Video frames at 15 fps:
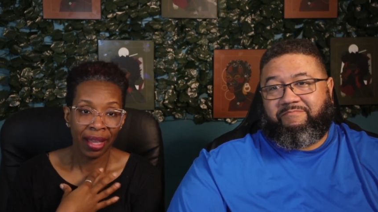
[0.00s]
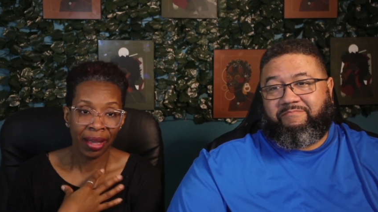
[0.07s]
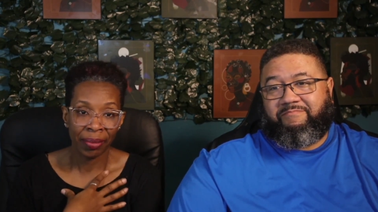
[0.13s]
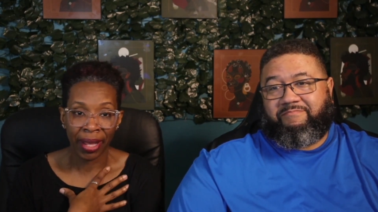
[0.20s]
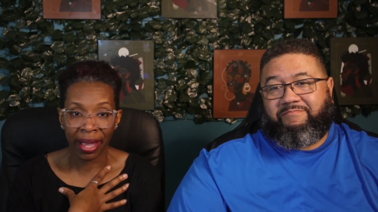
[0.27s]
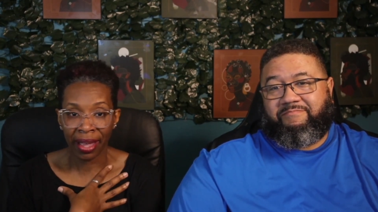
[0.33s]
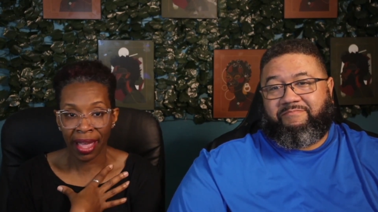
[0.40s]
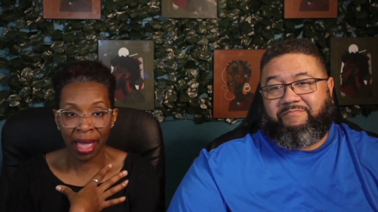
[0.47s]

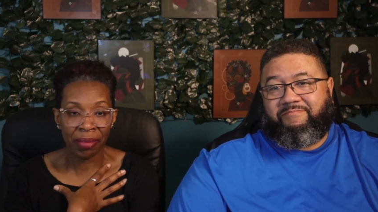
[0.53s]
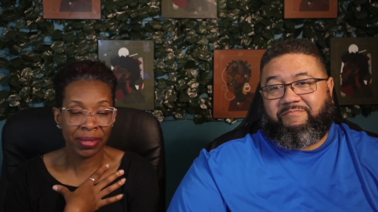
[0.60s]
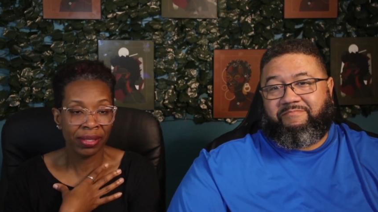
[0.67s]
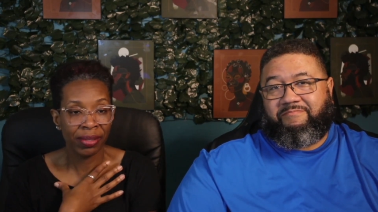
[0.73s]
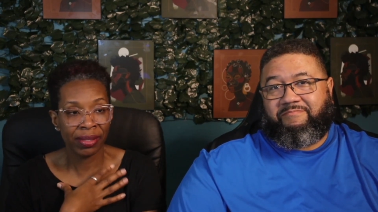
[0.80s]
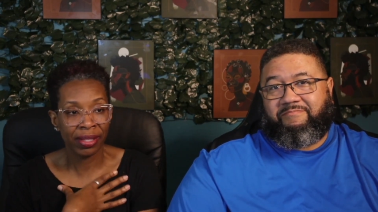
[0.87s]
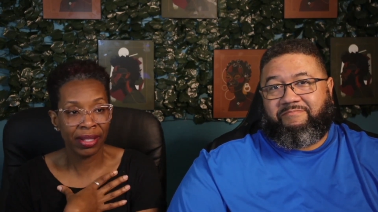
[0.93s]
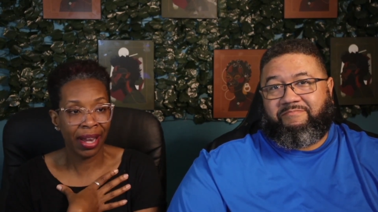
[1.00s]
Speaker 1: I'm
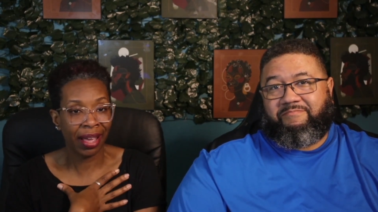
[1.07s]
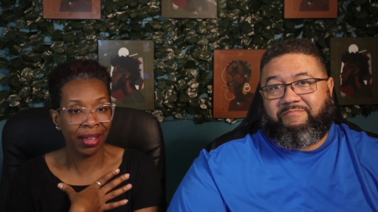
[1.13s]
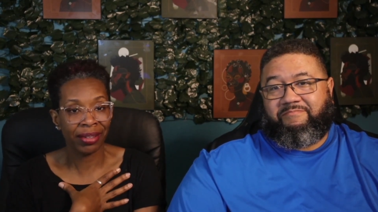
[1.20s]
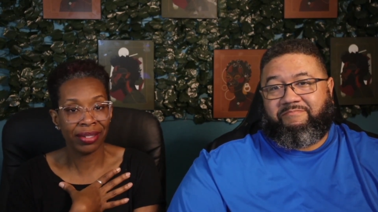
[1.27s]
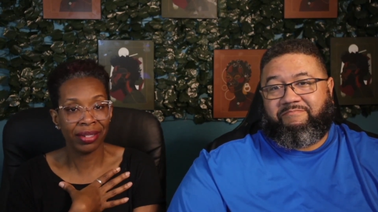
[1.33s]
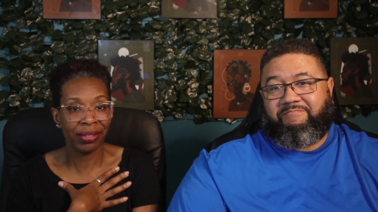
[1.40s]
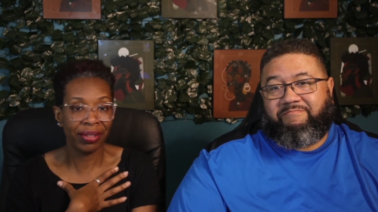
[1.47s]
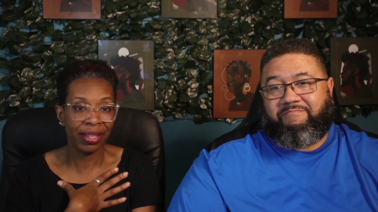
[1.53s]
absolutely not
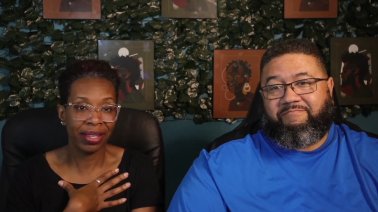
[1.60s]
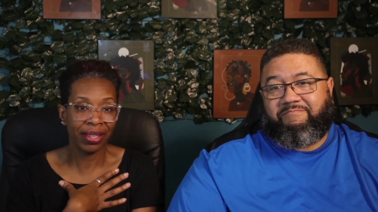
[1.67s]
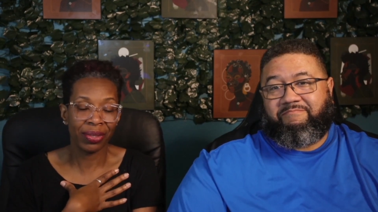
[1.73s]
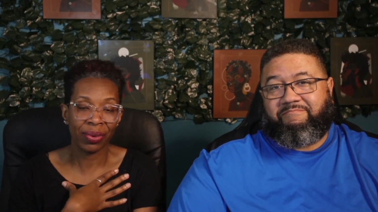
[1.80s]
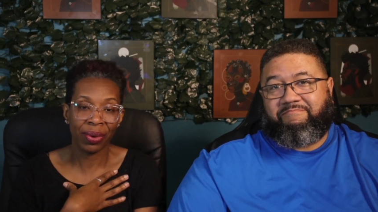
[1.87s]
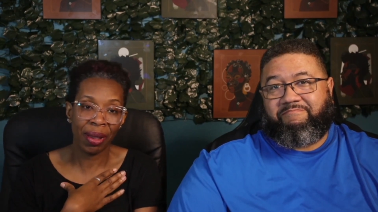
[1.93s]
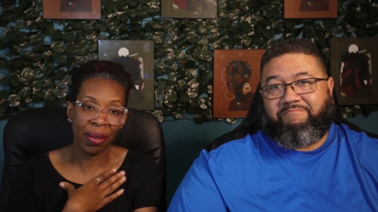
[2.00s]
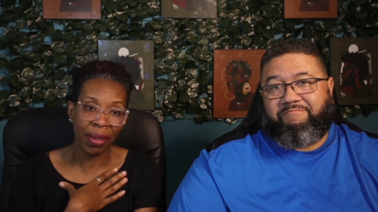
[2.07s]
going to do
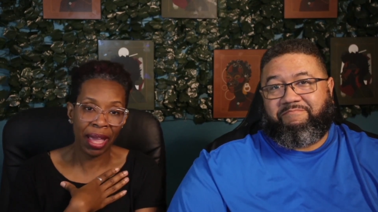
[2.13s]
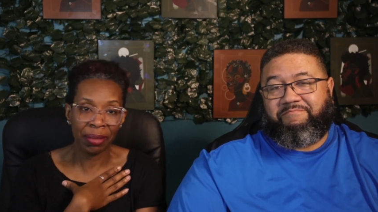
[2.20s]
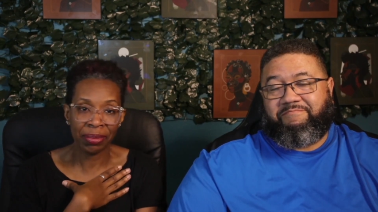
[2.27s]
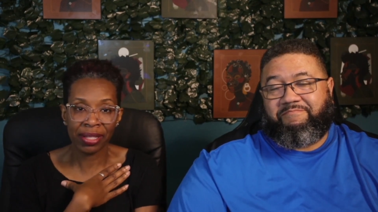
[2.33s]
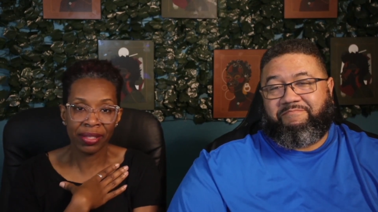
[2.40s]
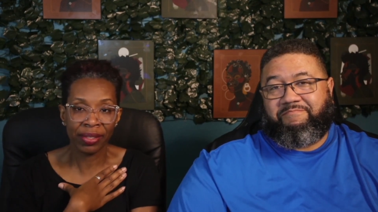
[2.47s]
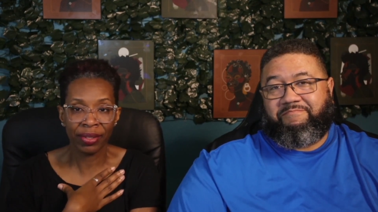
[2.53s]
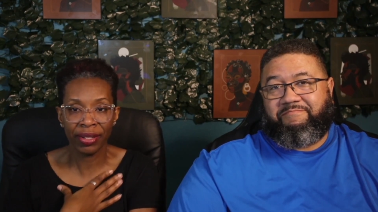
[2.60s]
this, or I'm
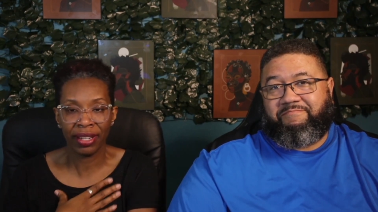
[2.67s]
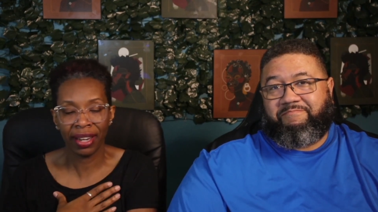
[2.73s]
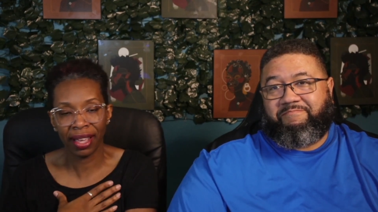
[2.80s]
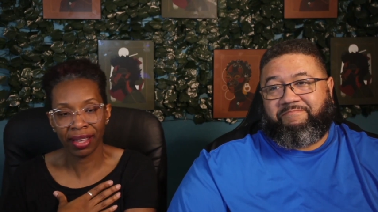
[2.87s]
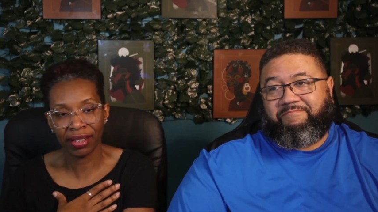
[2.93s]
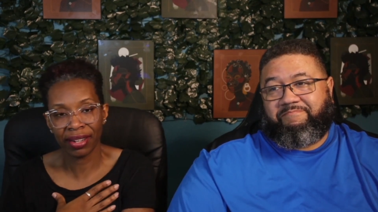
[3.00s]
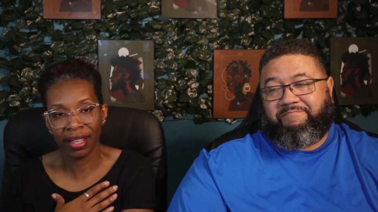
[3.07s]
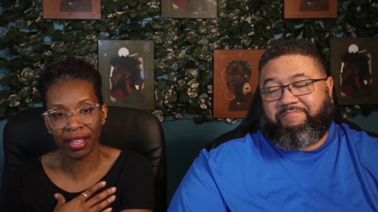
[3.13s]
absolutely
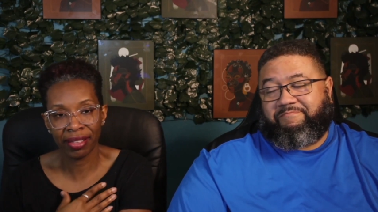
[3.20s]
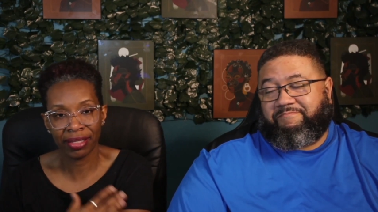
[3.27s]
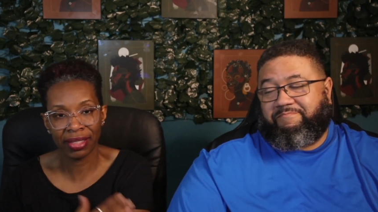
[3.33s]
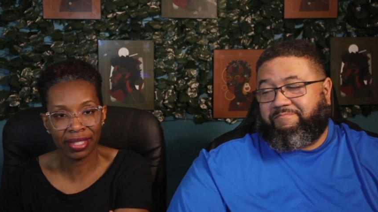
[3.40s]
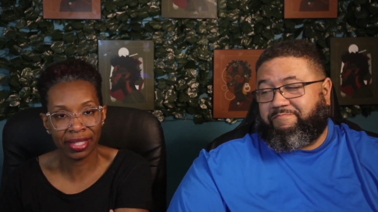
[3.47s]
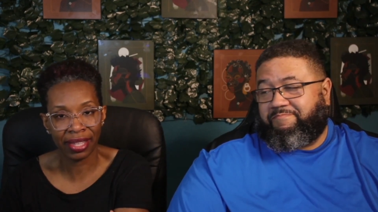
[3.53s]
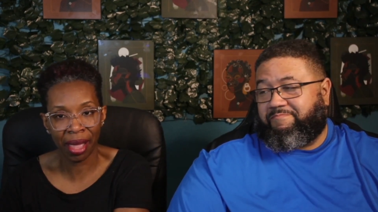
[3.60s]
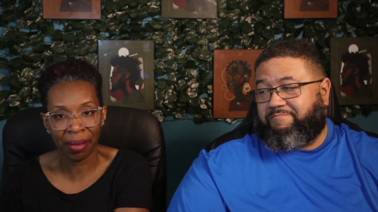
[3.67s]
not going to have
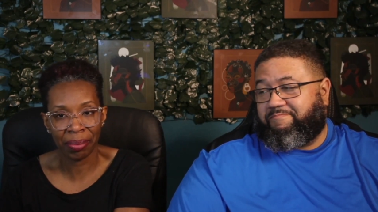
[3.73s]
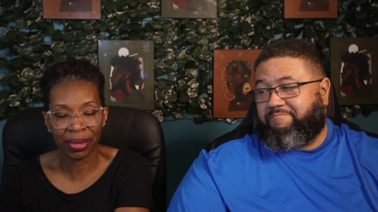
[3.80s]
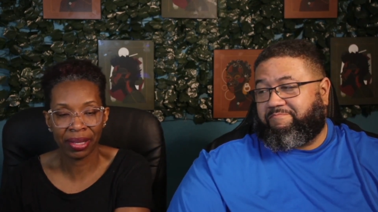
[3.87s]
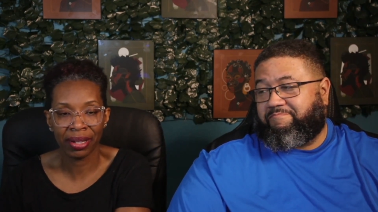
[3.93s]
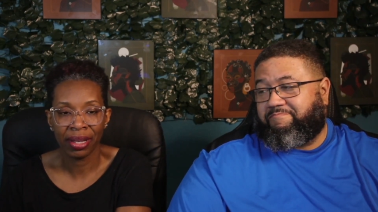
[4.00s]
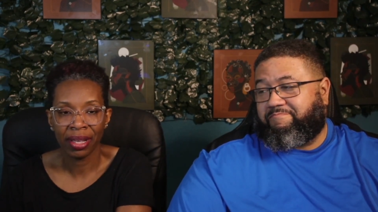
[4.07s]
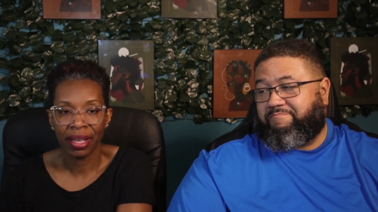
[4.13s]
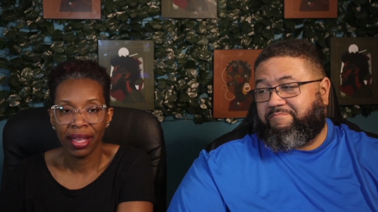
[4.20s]
this
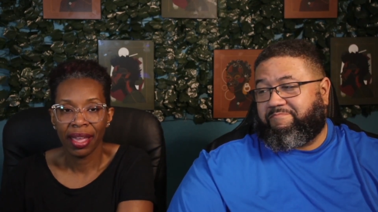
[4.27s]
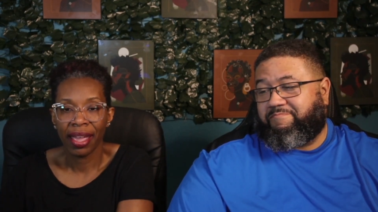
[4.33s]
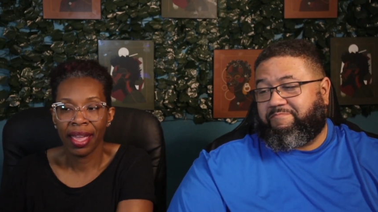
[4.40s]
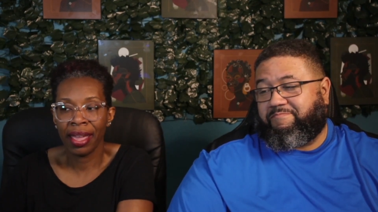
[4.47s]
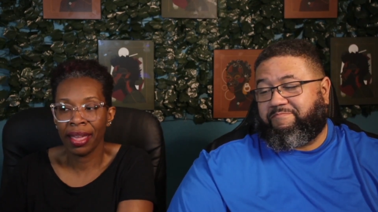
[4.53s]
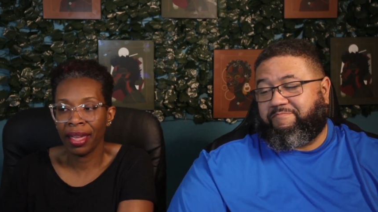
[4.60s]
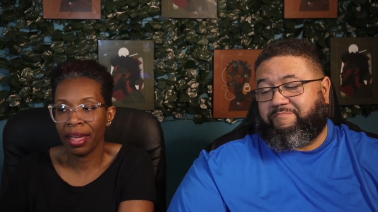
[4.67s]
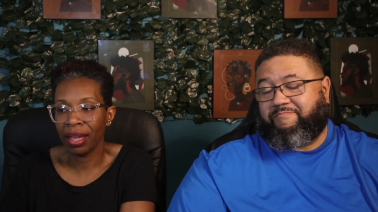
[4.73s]
happen.
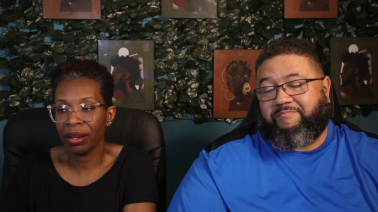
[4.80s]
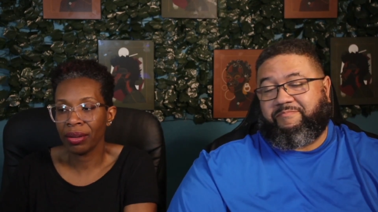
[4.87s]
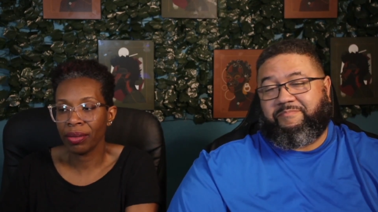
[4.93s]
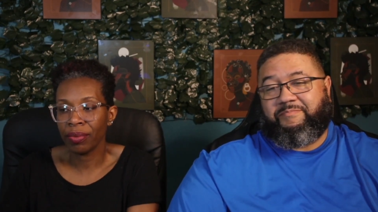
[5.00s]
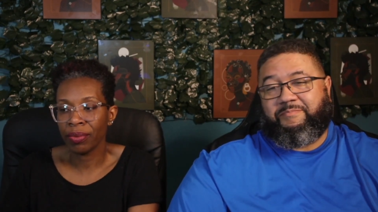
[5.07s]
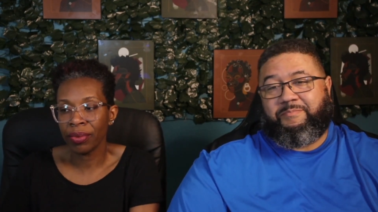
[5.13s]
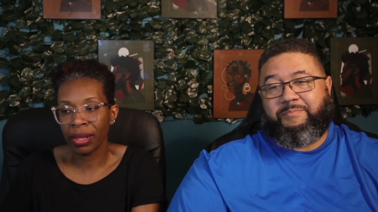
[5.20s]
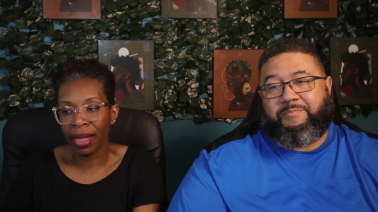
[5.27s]
And
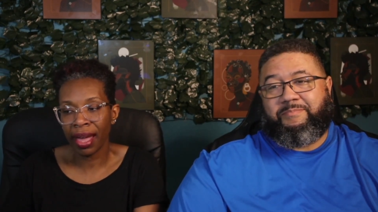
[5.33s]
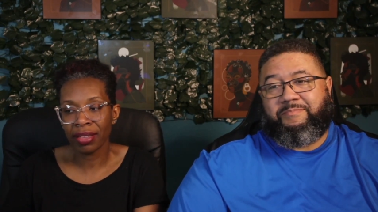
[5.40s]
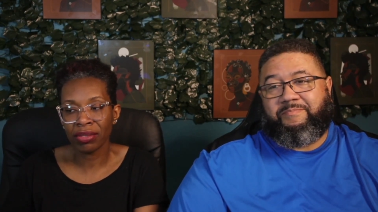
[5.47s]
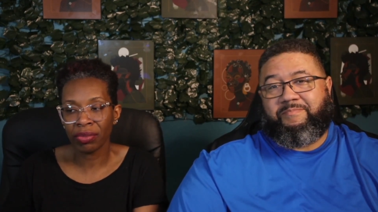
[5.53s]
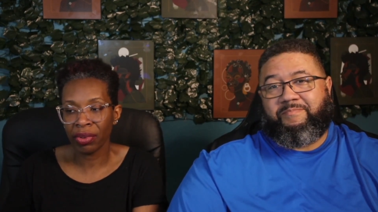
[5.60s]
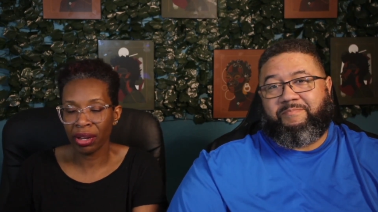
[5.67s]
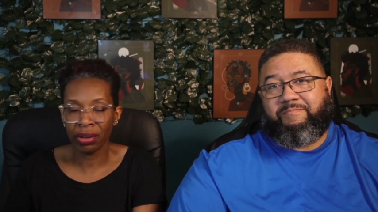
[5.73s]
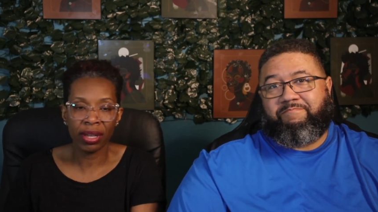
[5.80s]

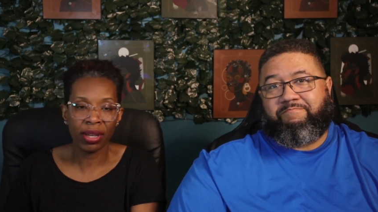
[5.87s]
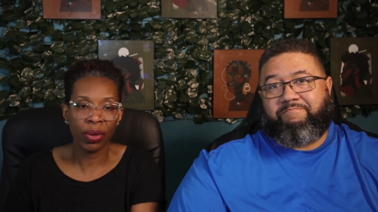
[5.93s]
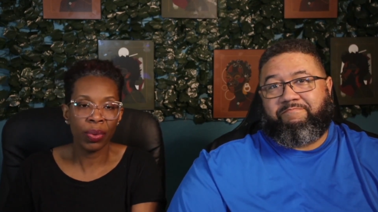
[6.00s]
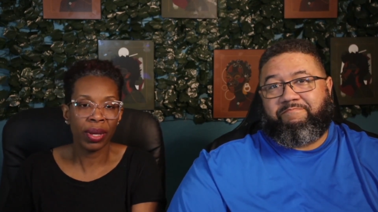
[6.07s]
realize very